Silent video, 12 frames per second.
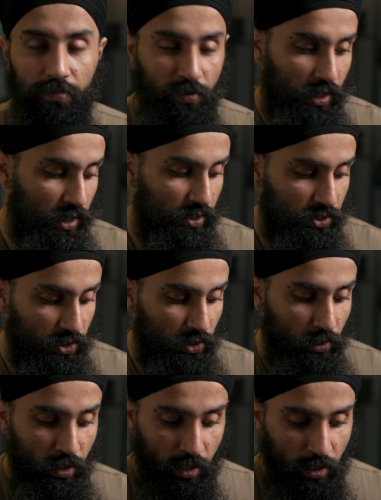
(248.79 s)
right?
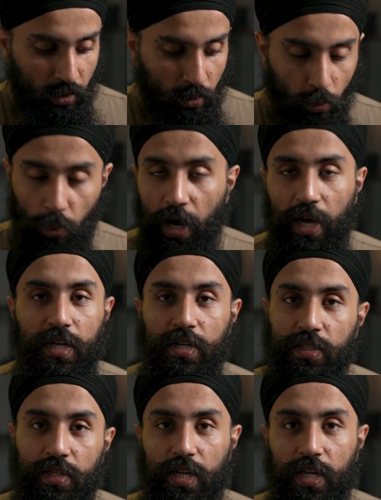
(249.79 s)
So why
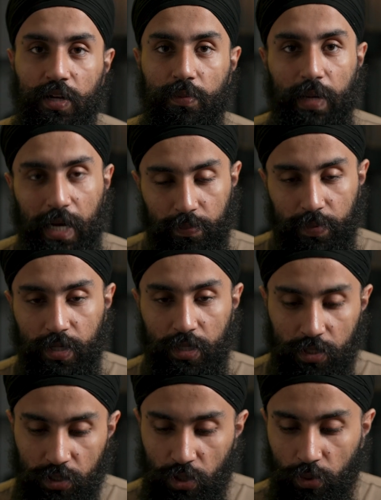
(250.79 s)
does it end up
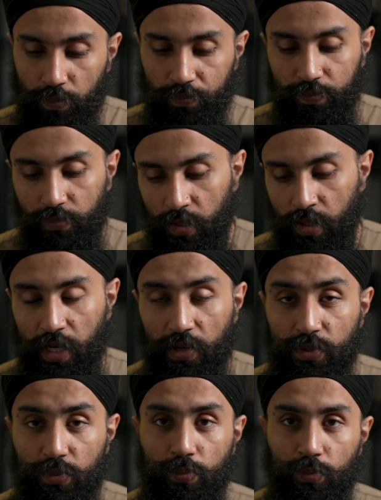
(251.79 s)
happening? So that
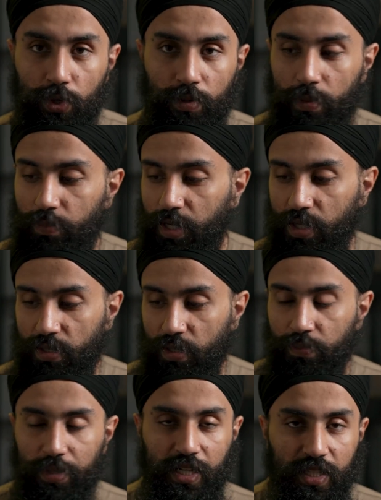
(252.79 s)
was one of my biggest
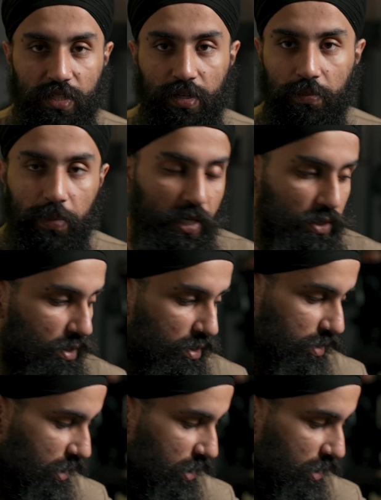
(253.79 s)
complaints about this